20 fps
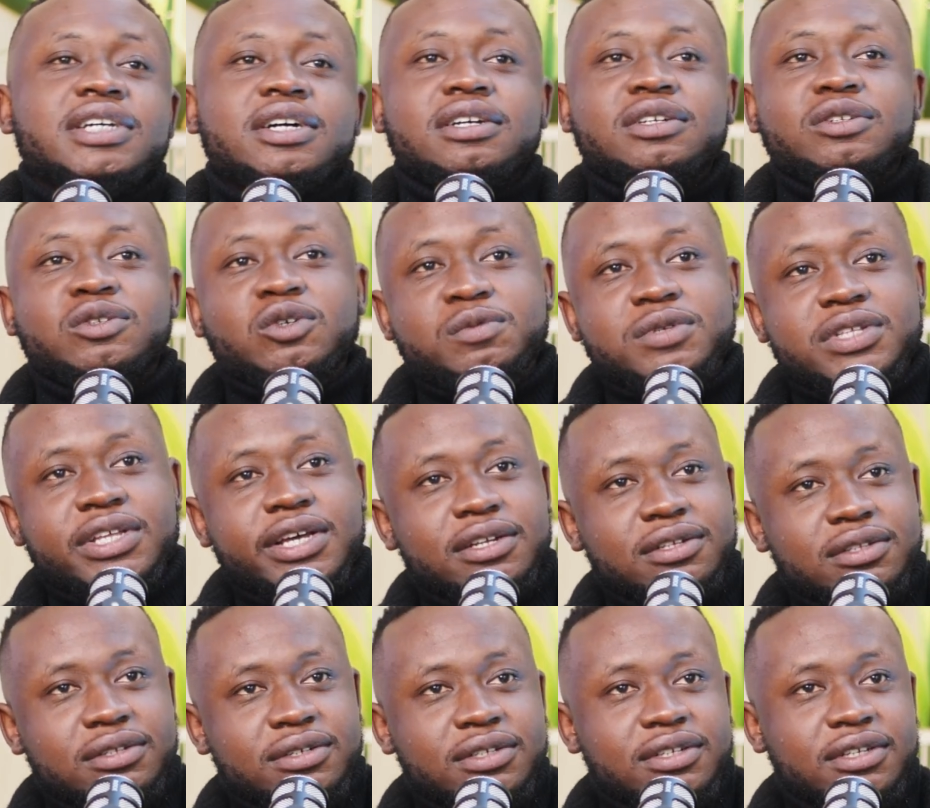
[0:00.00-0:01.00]
Shout out Dope Stan
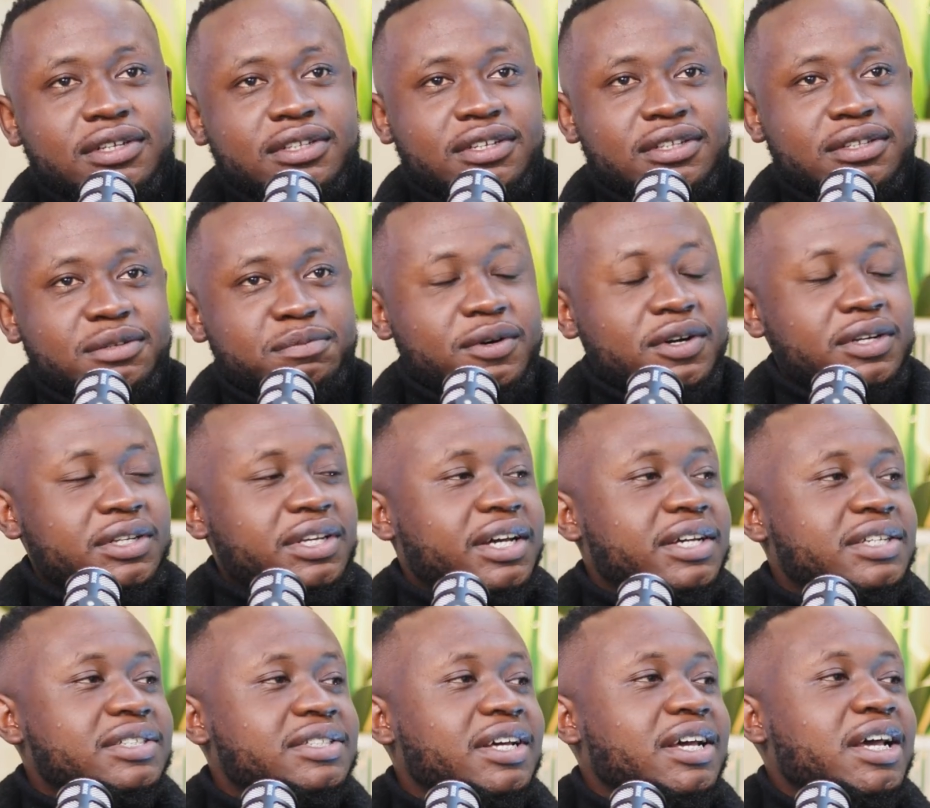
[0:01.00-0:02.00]
in the
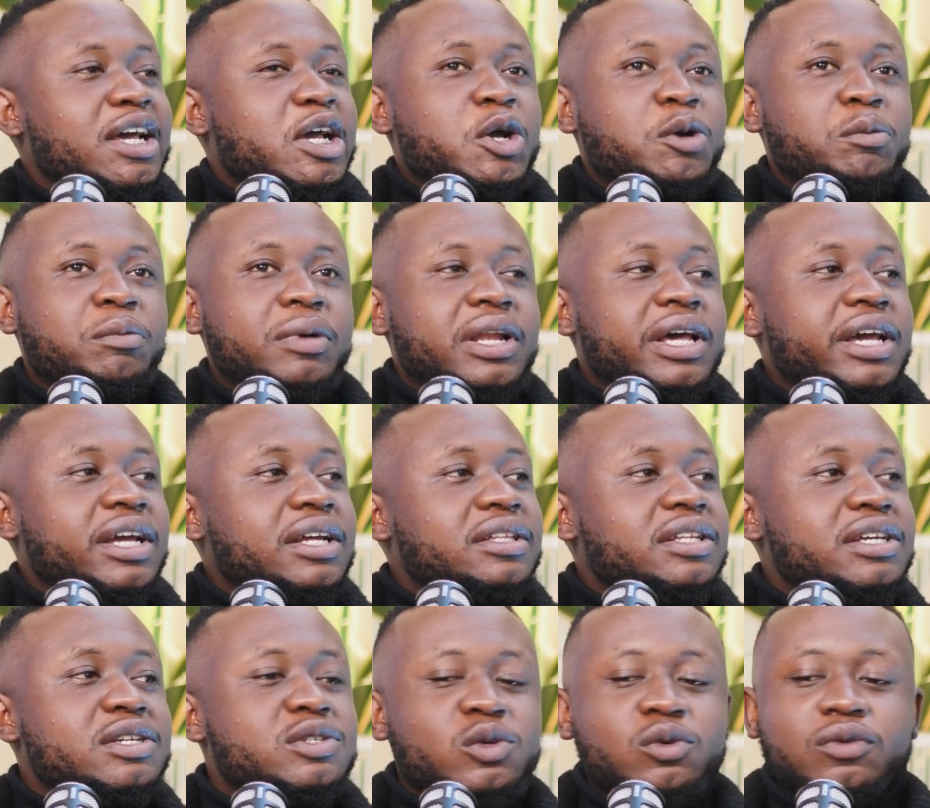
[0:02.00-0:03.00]
podcast. Yeah. But like,
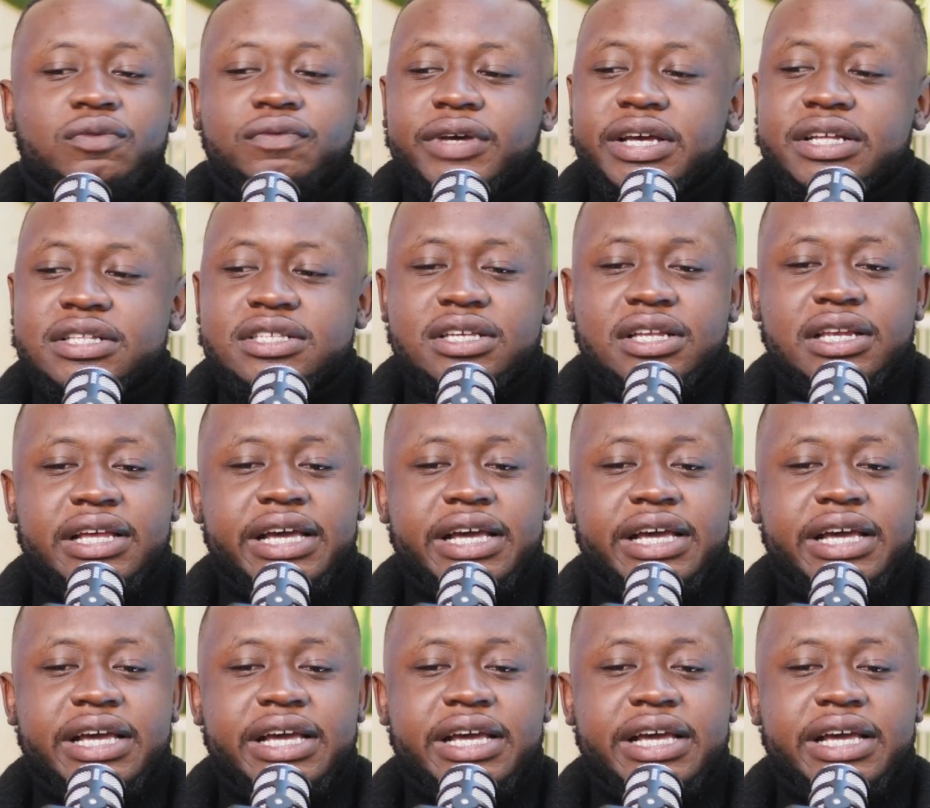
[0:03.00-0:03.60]
there's no fancy